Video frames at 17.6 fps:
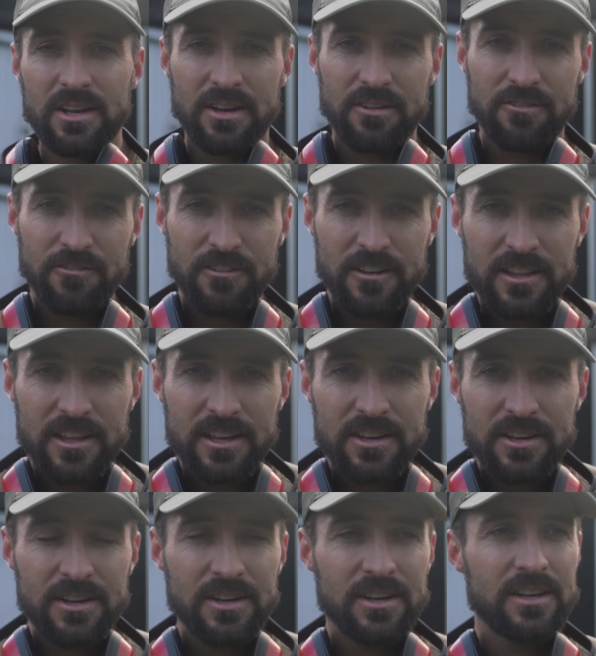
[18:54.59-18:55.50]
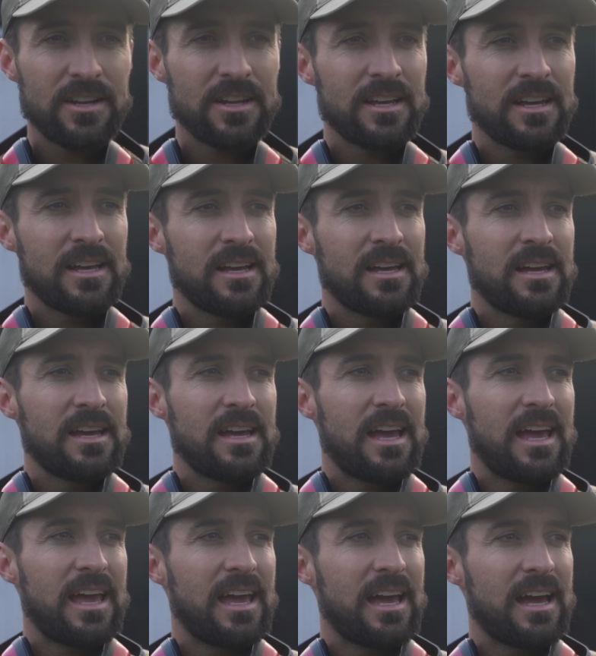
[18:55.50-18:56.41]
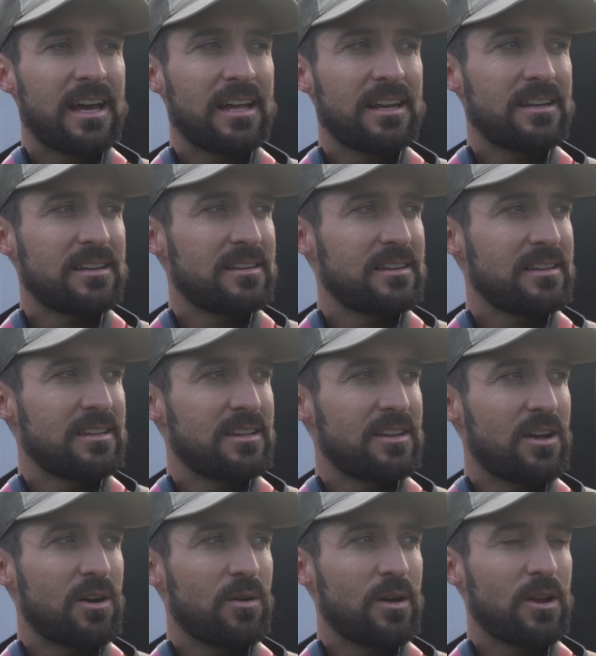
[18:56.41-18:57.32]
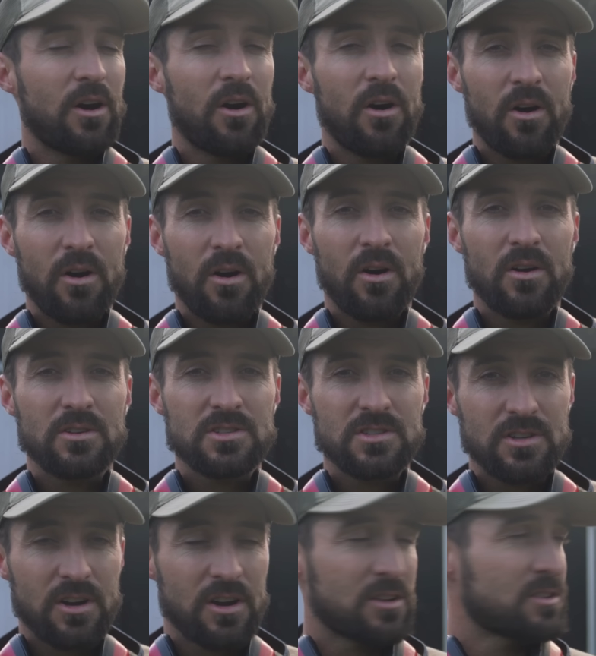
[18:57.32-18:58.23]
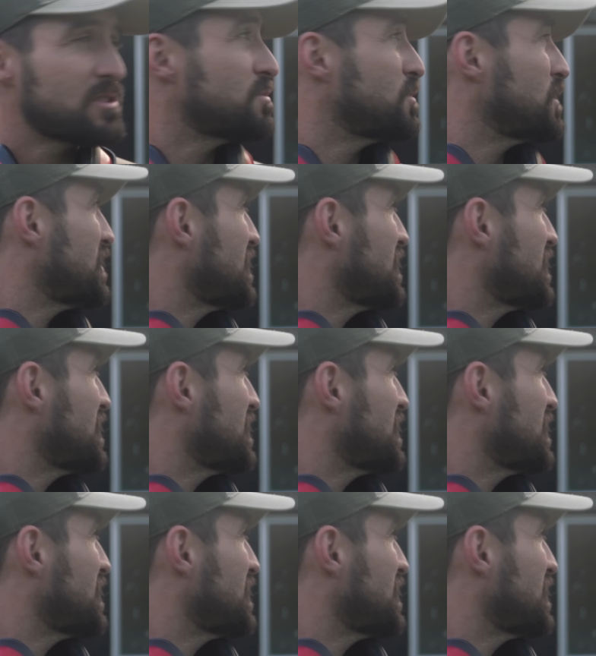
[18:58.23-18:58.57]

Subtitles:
and feeling good, and you know, it all starts with